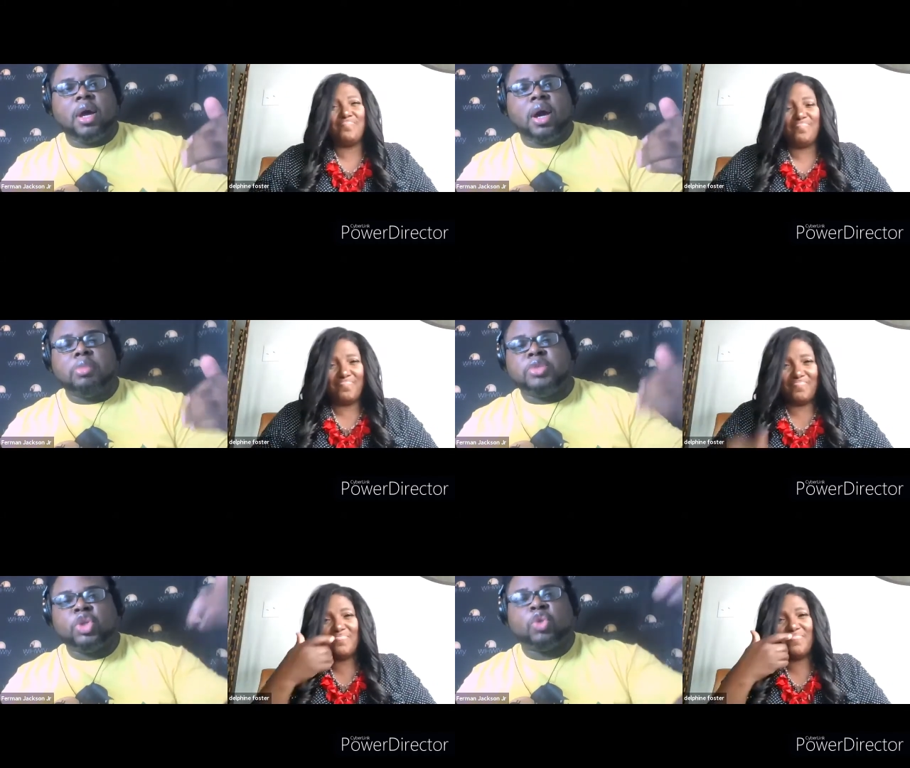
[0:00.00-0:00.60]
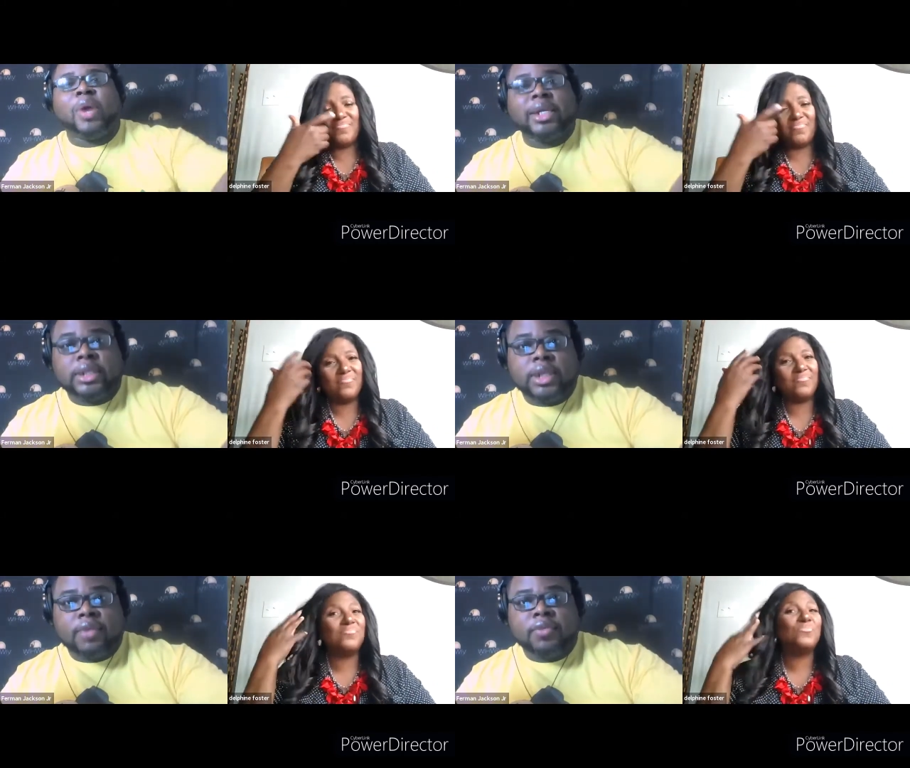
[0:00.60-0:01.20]
Speaker 1: um,
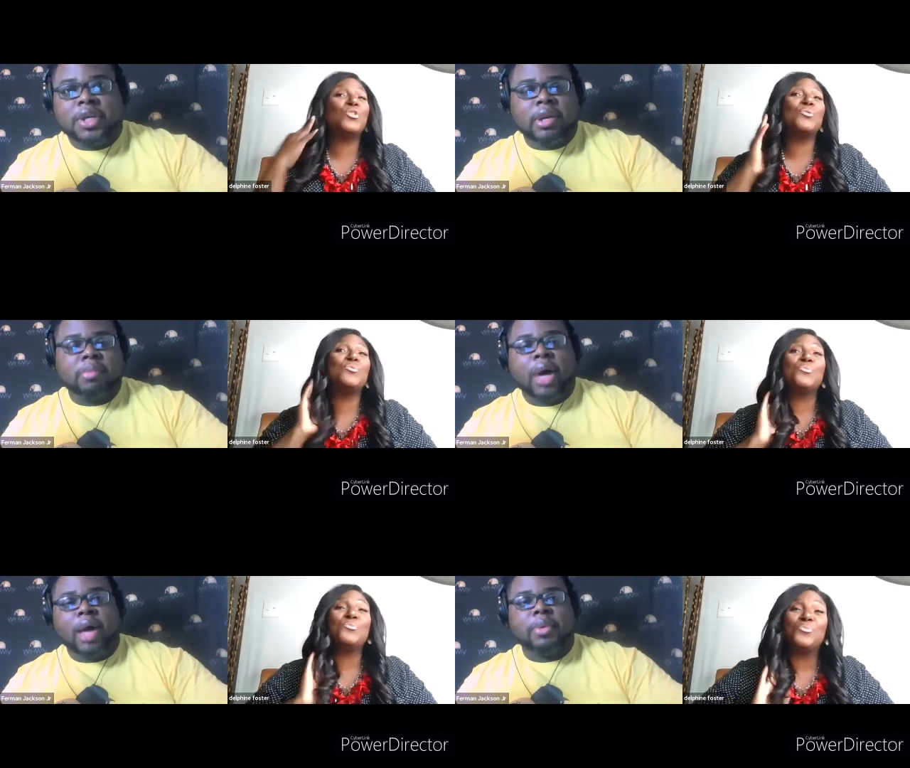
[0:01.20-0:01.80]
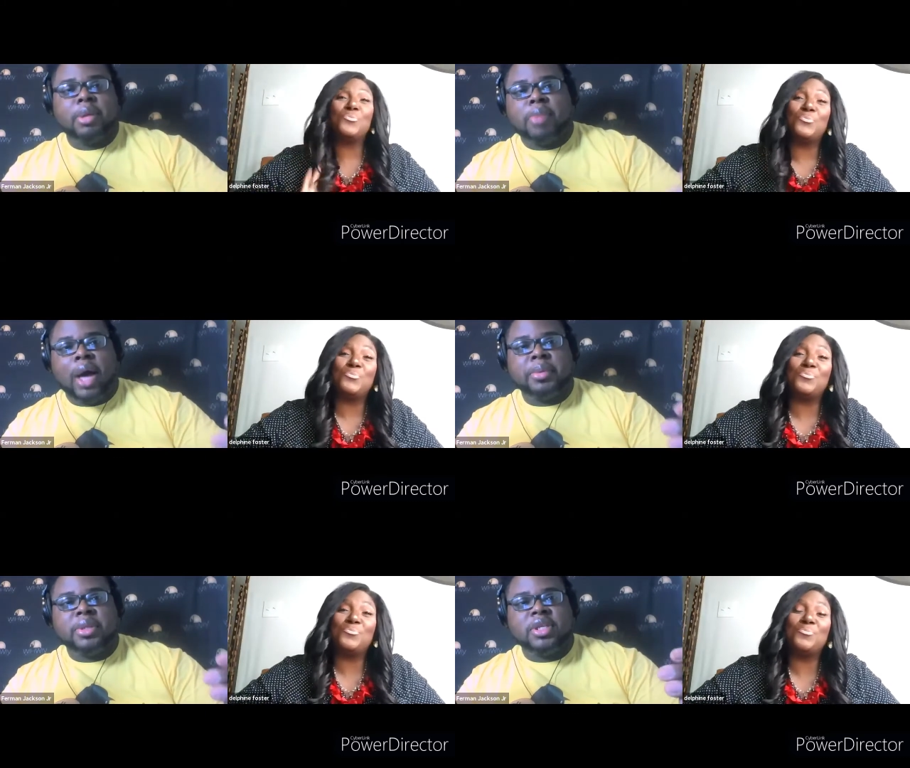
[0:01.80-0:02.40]
generationally. If you look in the Bible, the
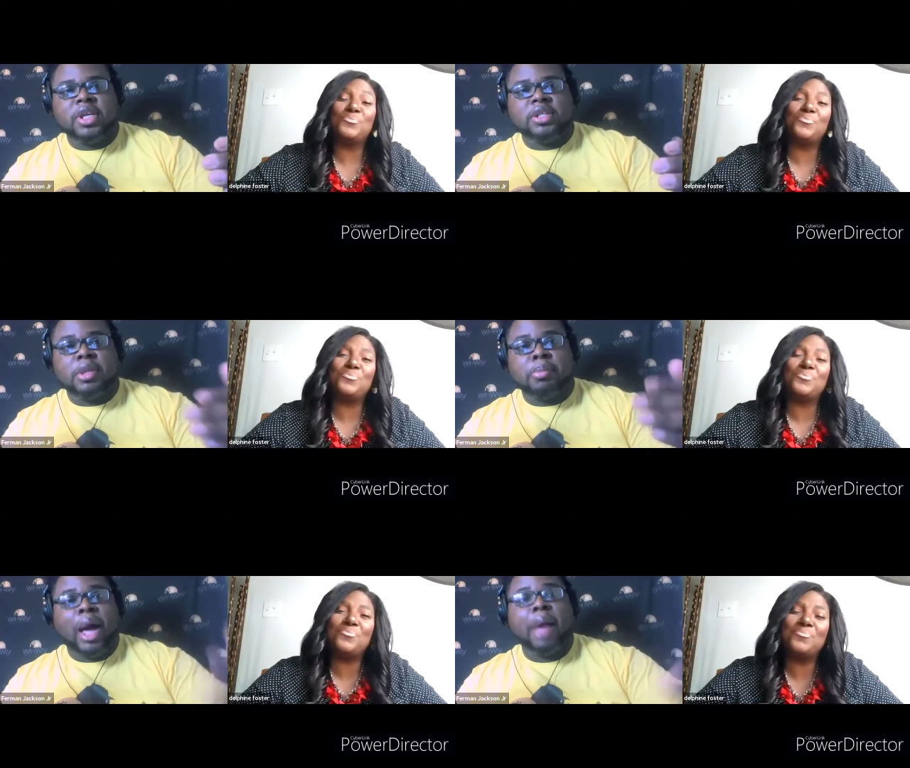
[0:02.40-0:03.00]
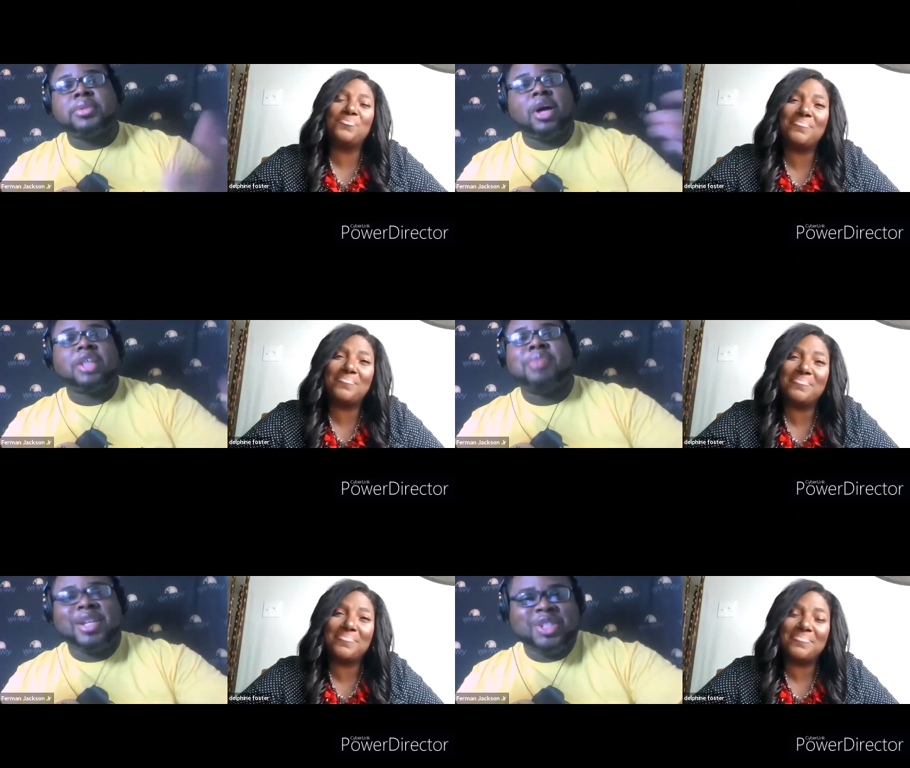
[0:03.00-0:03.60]
Bible did, the Bible talks
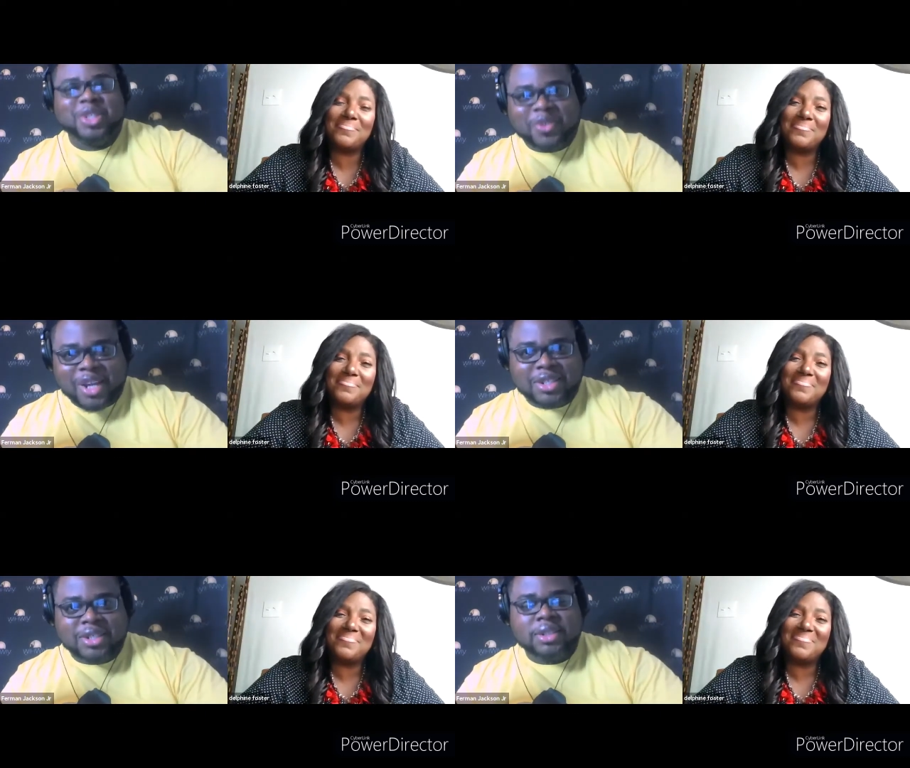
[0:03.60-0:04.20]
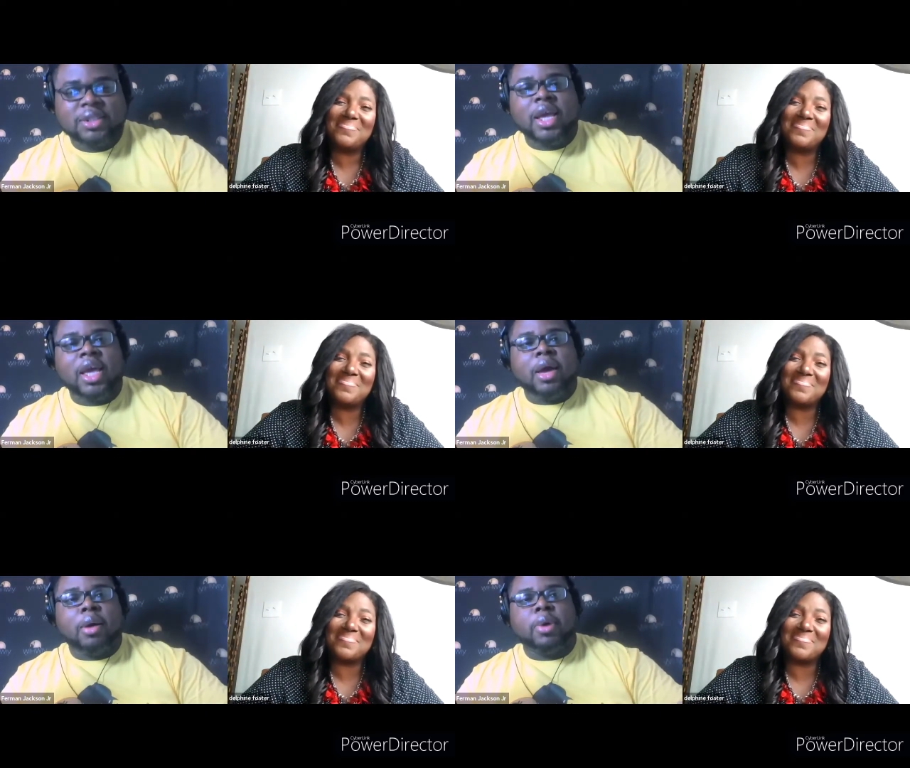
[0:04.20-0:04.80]
about generations,
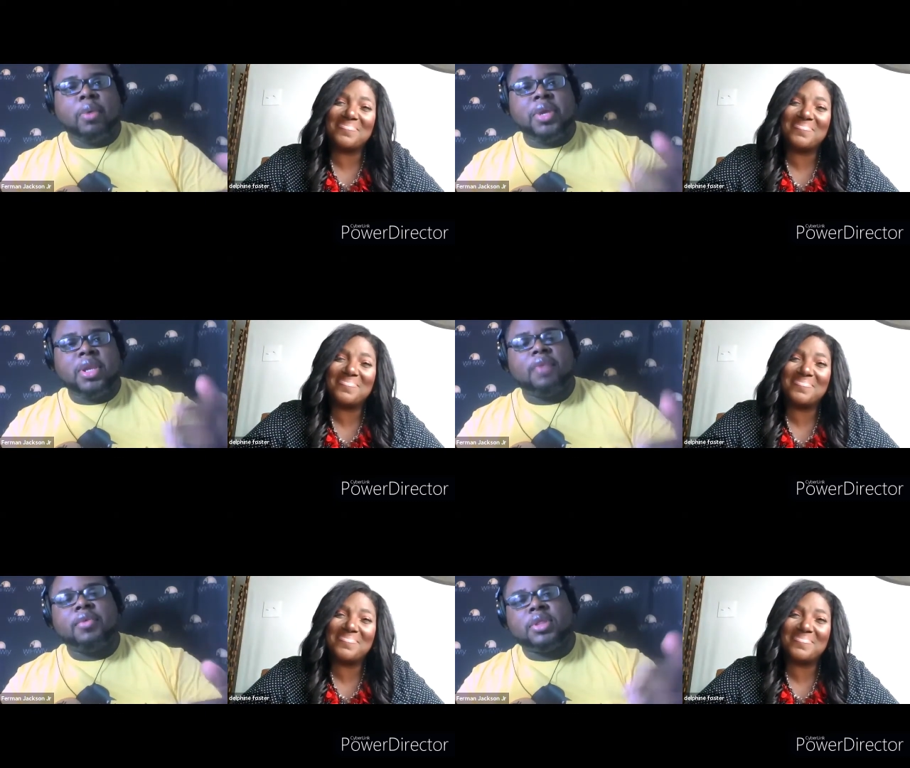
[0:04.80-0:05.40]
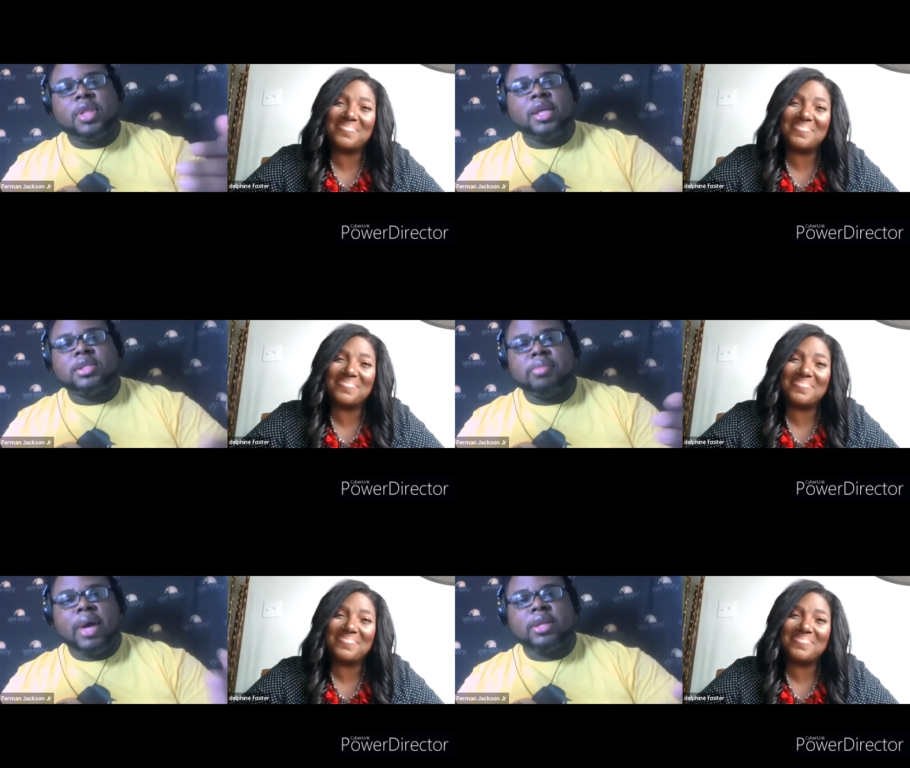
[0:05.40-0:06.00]
mm-hmm. but we never thinks
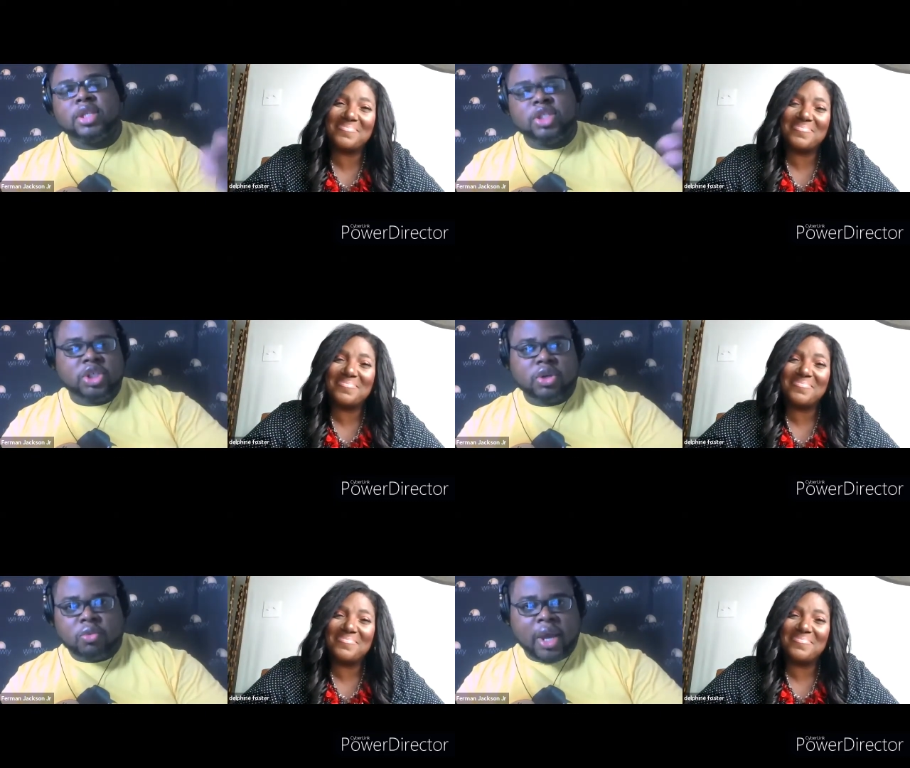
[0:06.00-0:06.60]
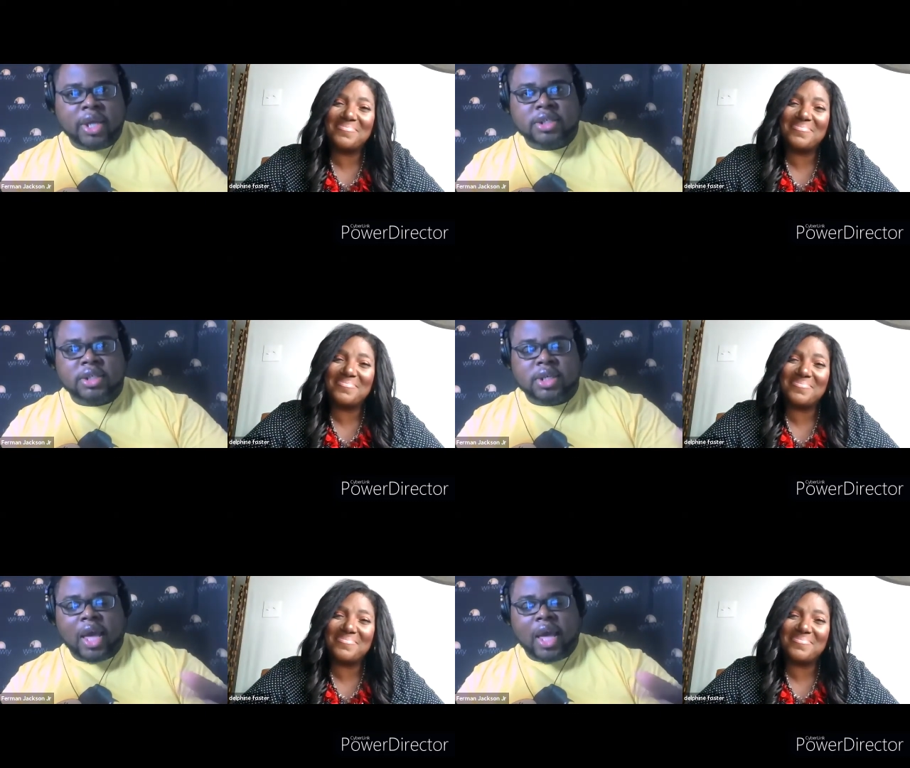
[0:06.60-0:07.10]
about the generation